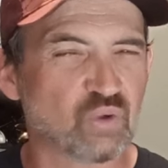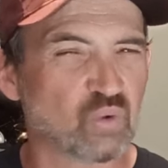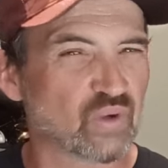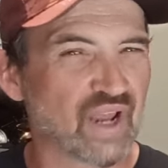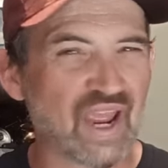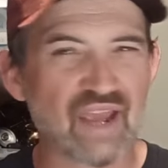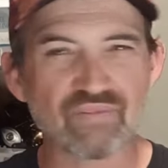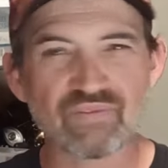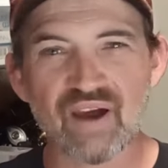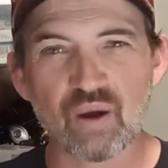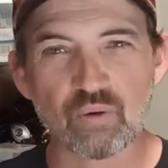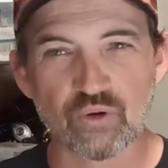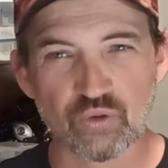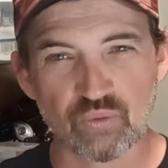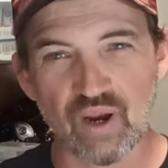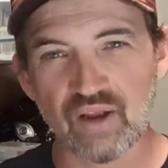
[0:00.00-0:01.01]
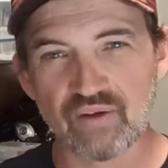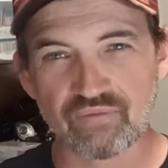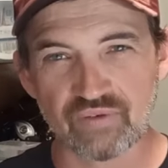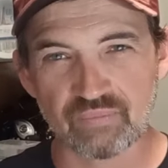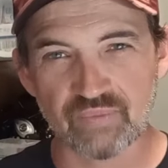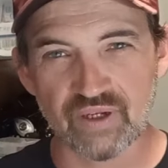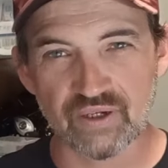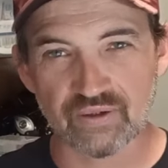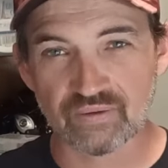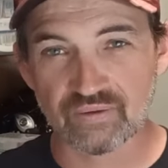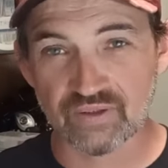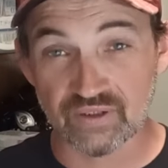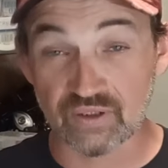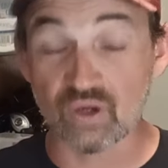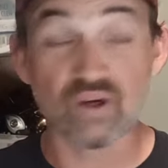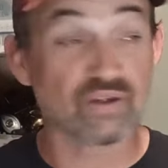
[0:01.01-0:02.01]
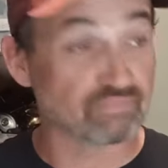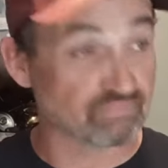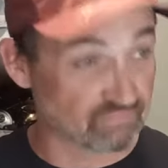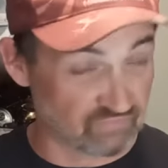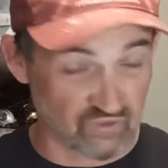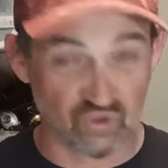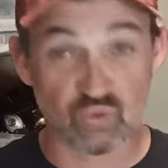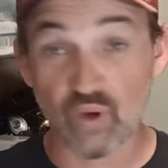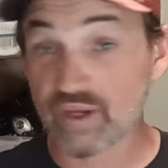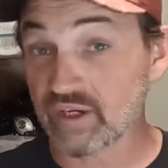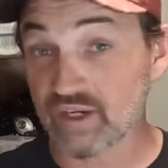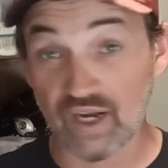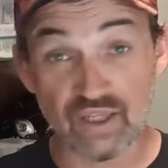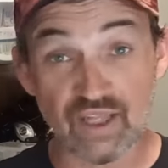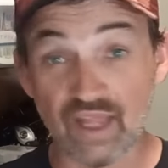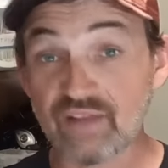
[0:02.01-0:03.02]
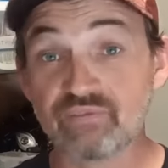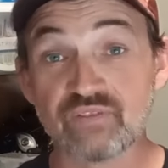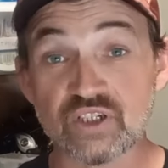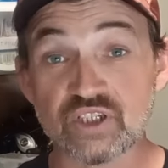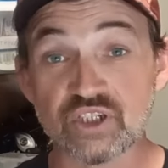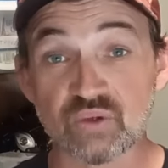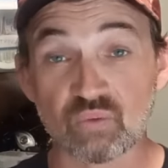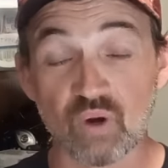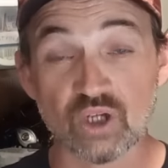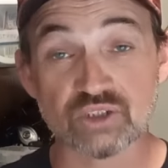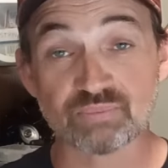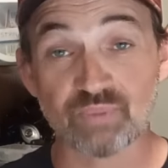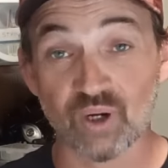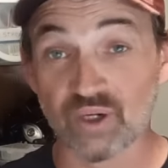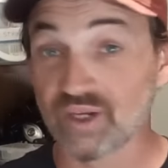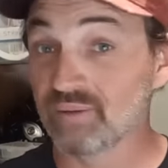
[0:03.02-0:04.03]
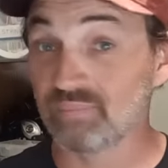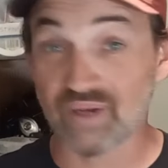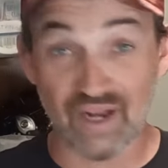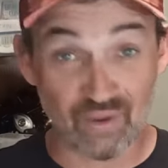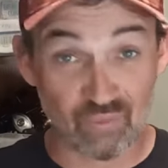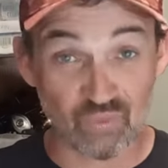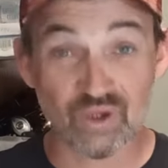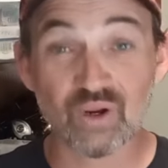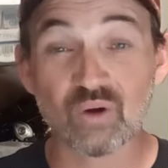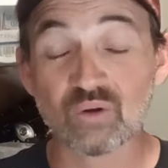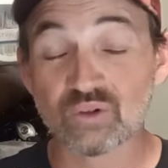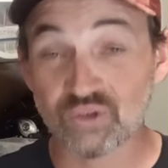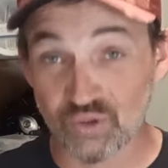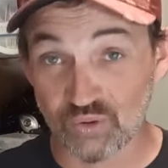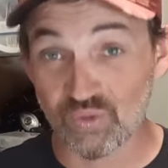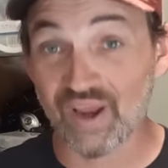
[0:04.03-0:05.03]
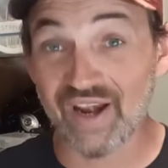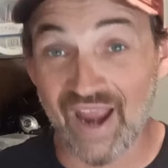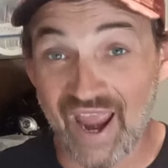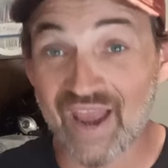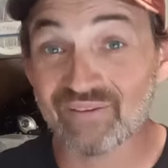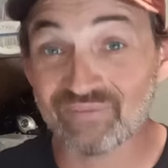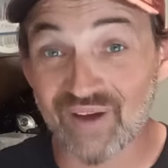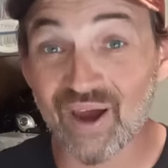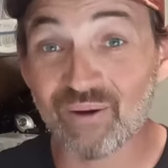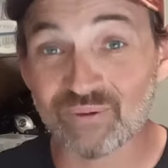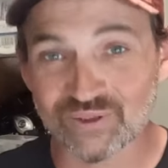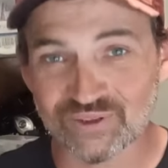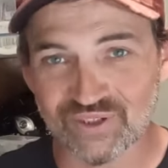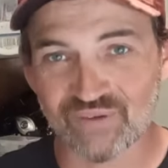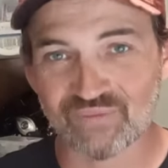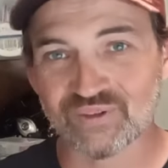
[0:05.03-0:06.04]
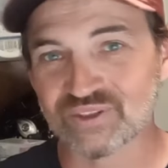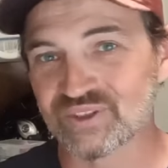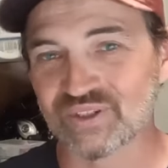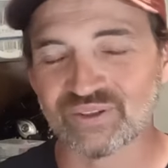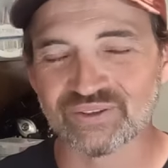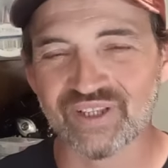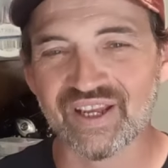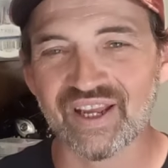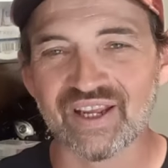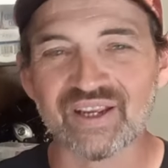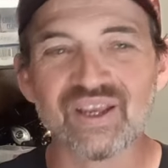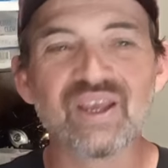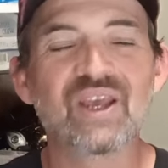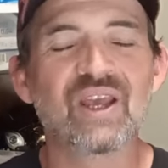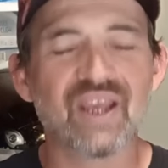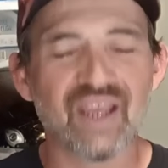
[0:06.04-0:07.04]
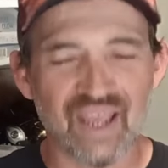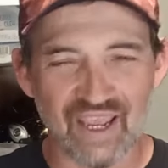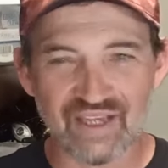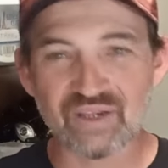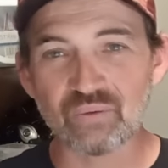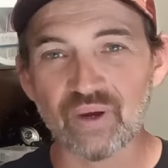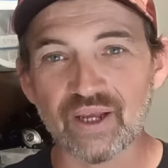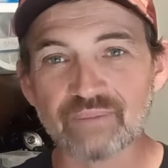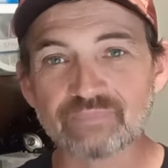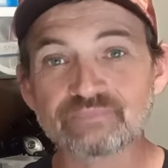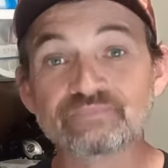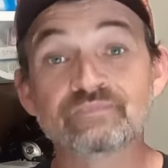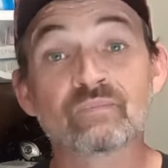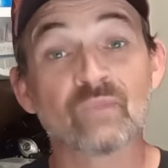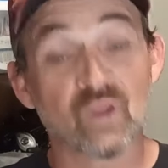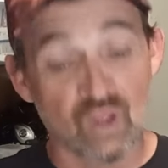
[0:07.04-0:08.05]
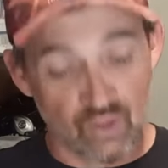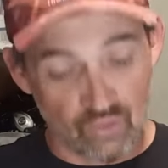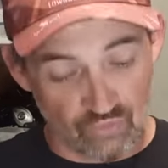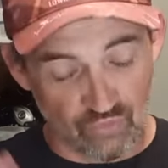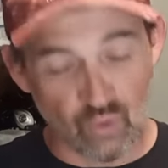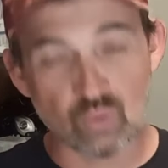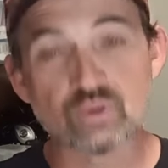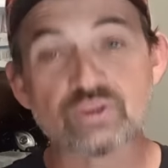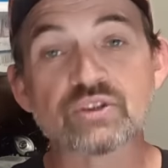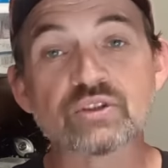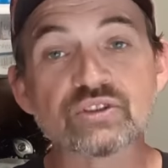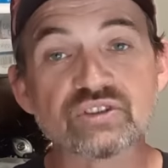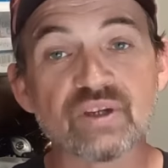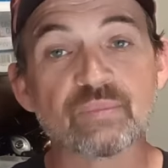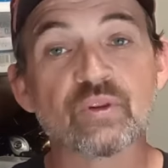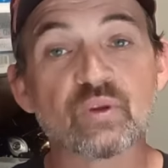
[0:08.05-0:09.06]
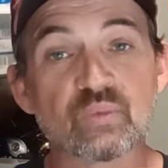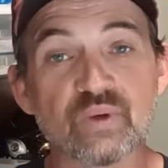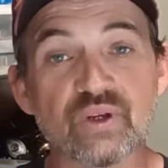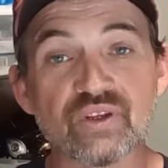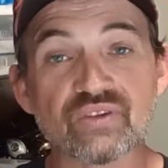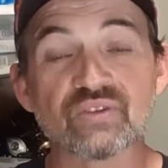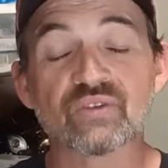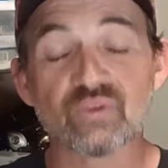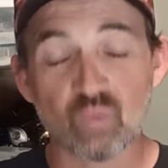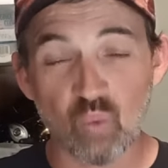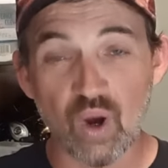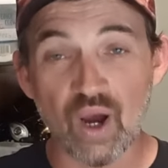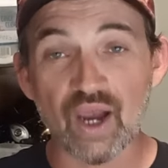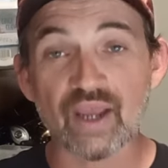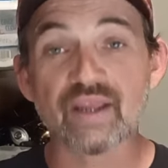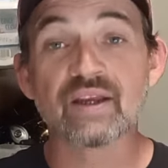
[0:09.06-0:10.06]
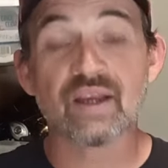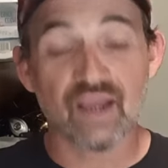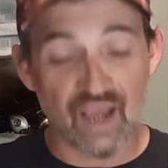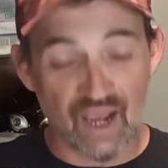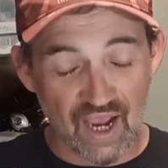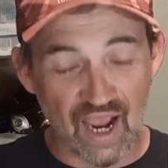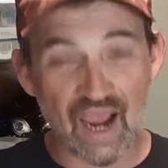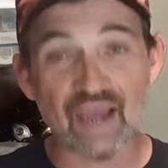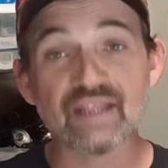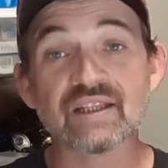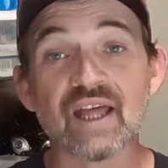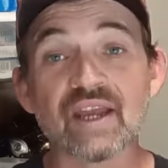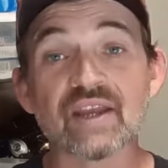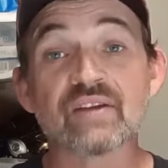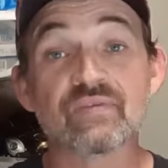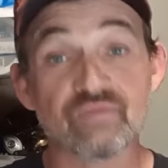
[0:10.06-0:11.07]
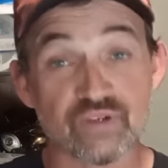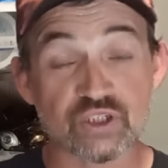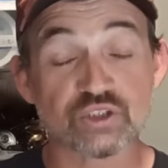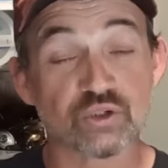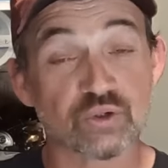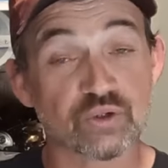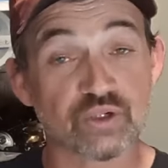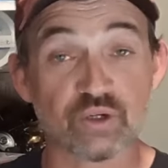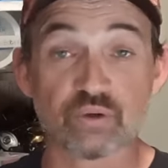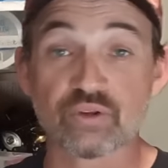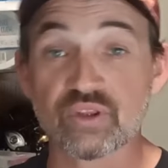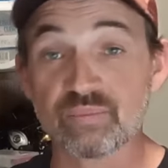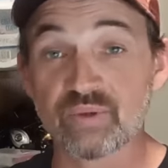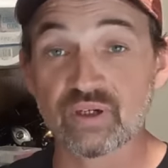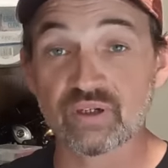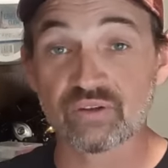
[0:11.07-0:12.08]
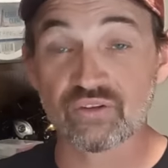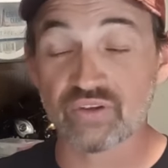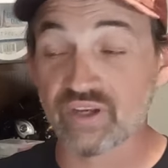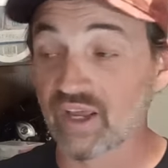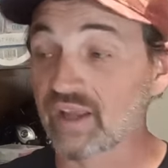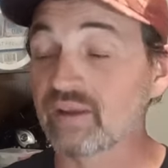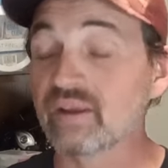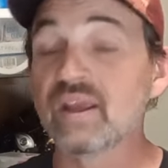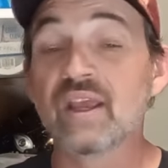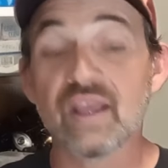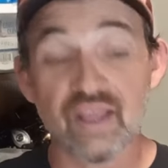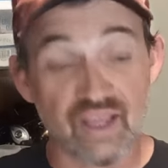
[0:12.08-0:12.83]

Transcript: 2.5 hour drive from here, you know. And granted, I like fishing Ross Barnett, but I don't want to go 2.5 hours every single day. Anyway, those are some of the reasons why I like fishing during the middle of the day.